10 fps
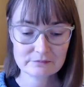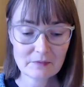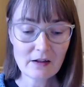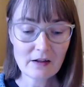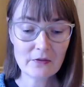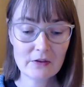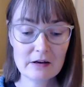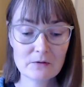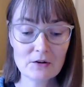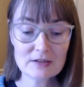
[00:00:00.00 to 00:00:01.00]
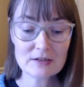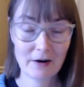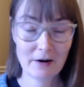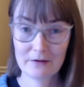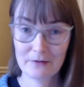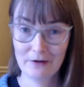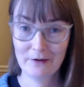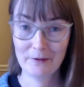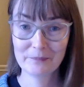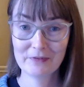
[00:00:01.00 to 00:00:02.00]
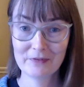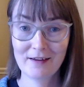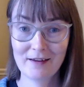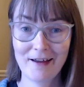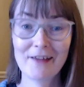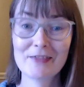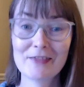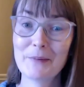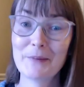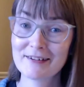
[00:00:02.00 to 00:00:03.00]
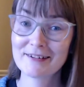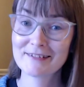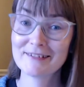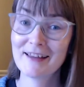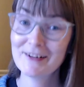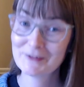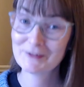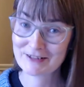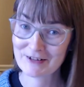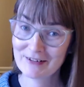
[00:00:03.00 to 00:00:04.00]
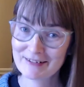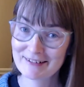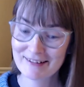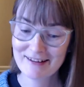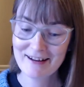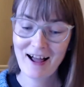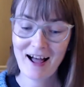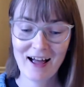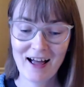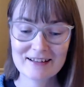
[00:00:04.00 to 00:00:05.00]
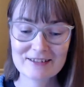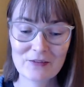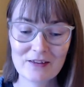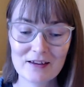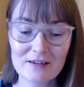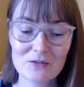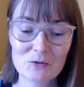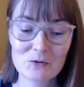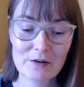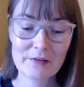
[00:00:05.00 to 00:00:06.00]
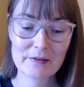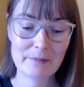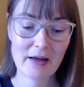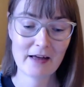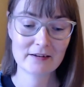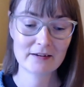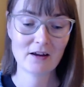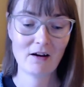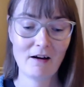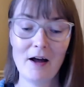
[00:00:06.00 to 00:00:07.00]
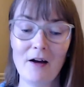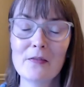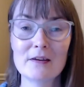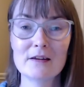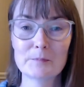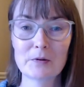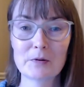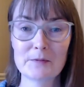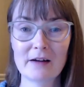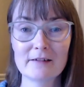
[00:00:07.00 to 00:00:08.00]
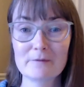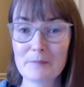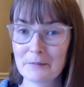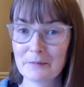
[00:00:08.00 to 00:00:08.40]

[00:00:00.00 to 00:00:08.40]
the rosemary room had the best test results. So they scored the best on these prospective memory